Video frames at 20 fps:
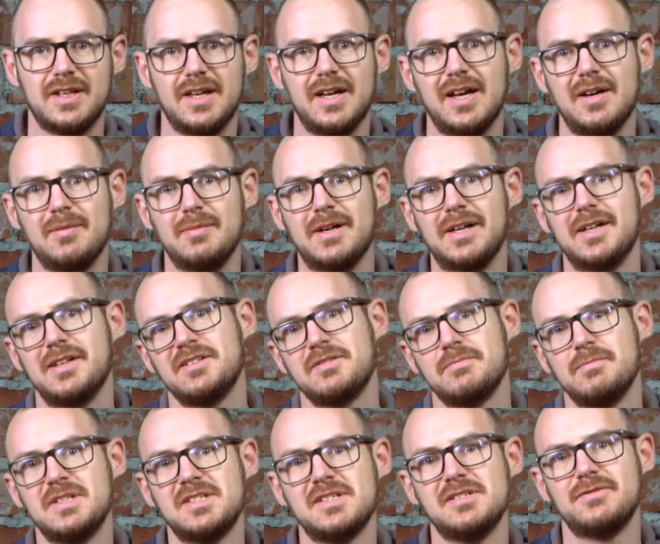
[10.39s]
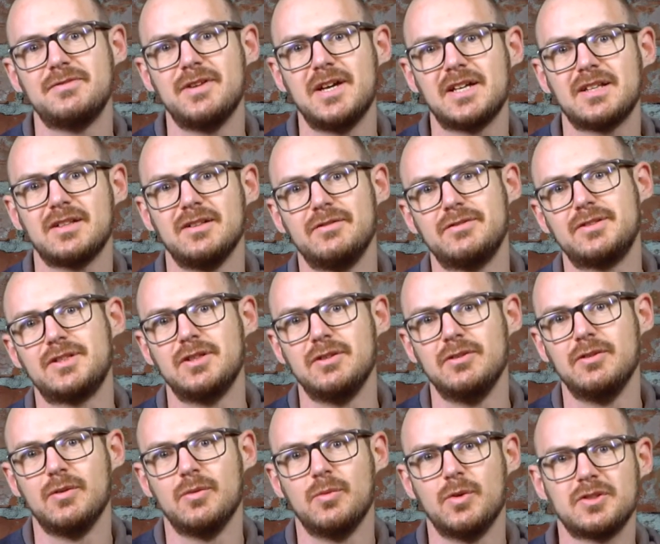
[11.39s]
I asked Mrs. Fairclough
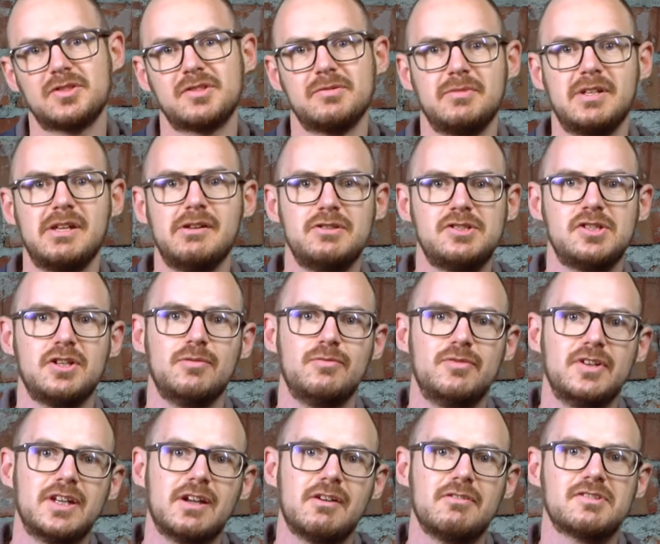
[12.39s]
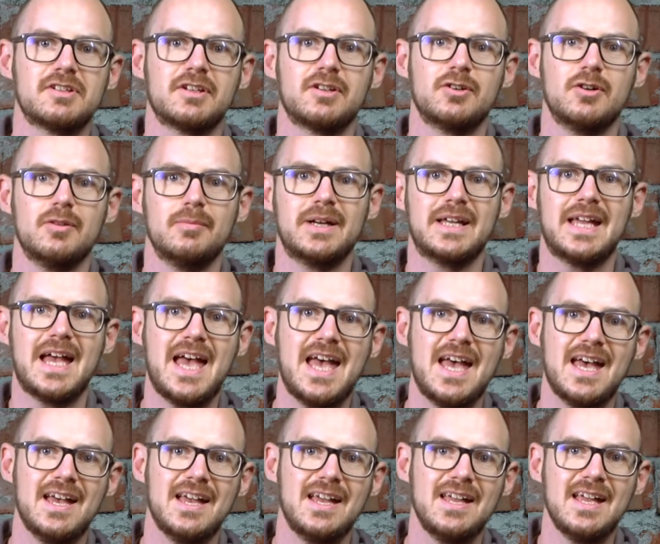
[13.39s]
to watch some YouTube videos and cut my
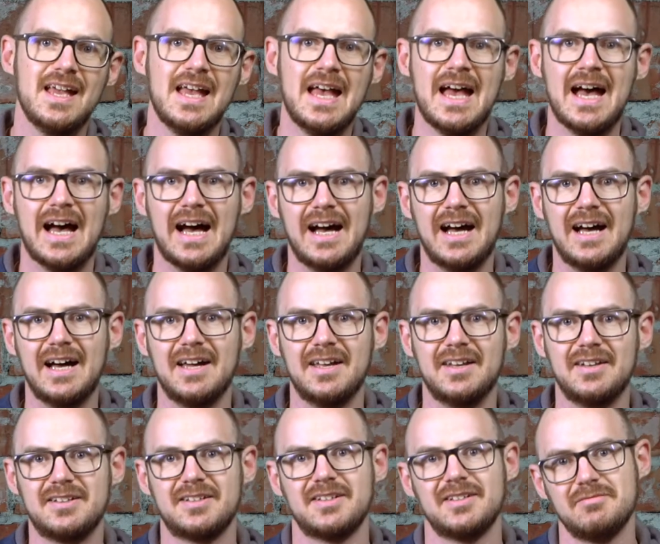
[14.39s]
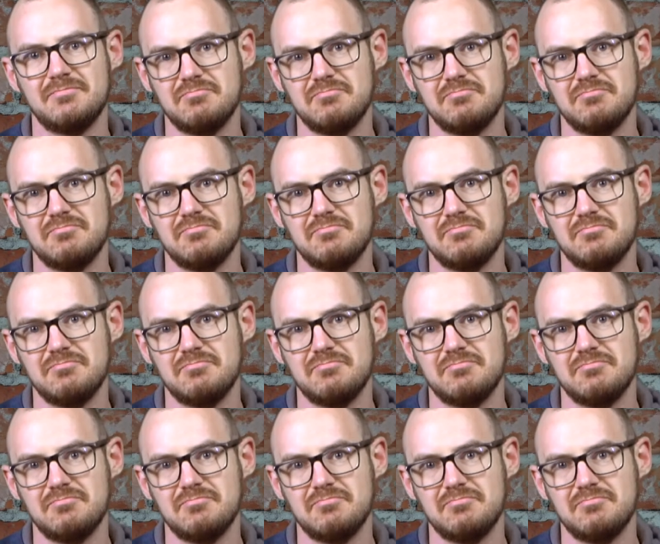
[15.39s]
hair, and